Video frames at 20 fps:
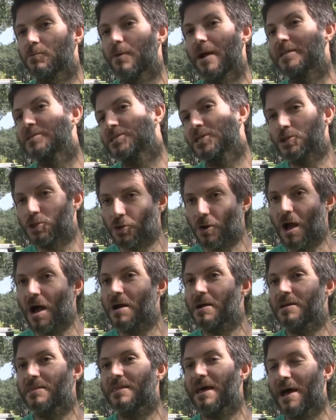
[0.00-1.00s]
rented
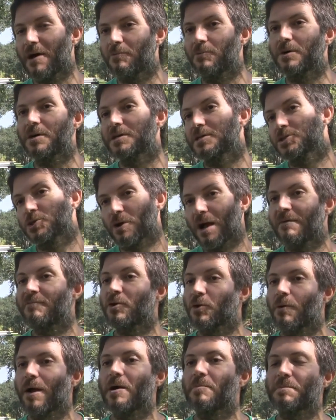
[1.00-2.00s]
truck that was
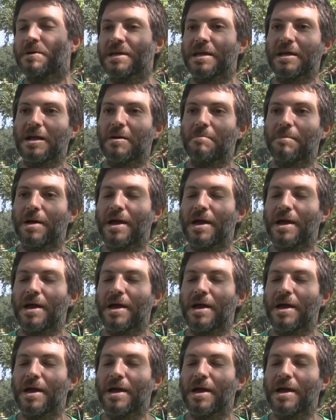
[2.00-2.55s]
driving around picking up